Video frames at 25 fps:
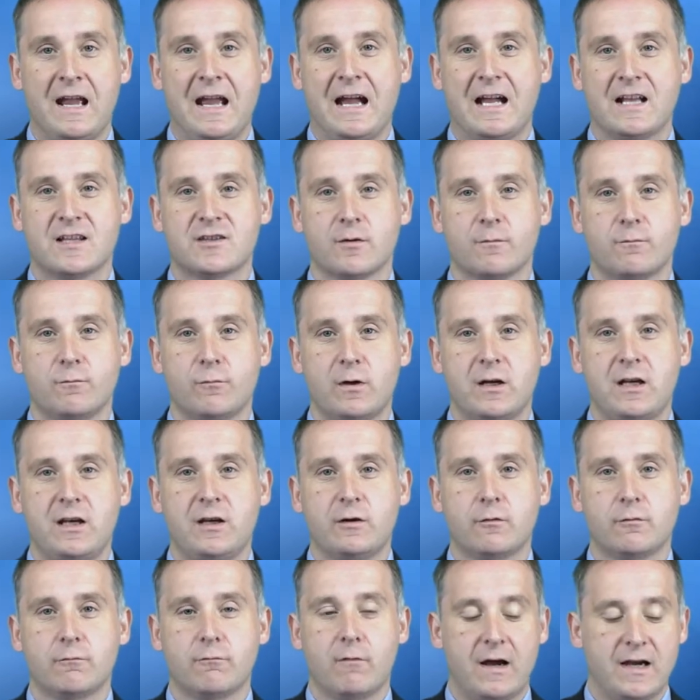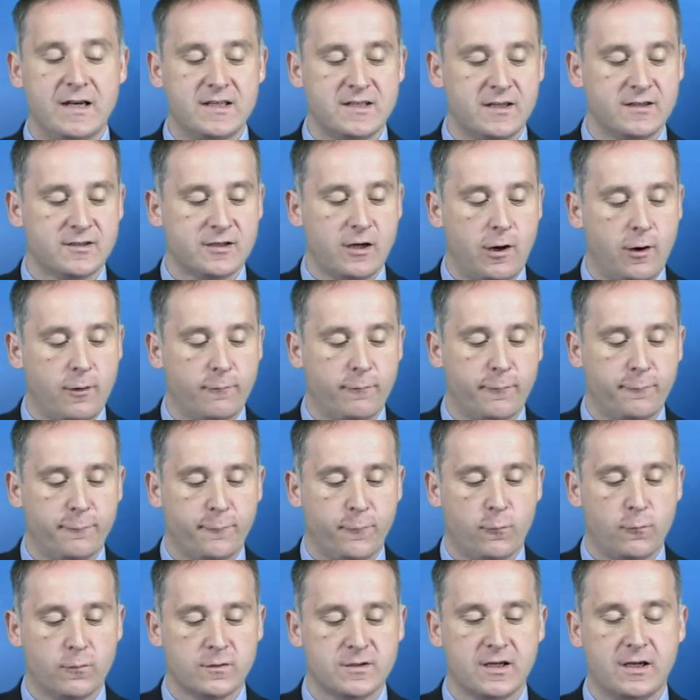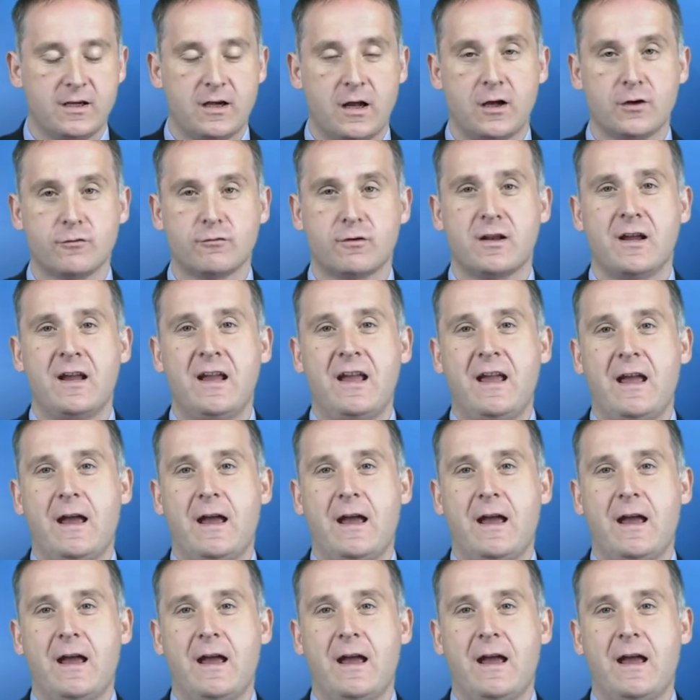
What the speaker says: Had some really good ratings over 1,400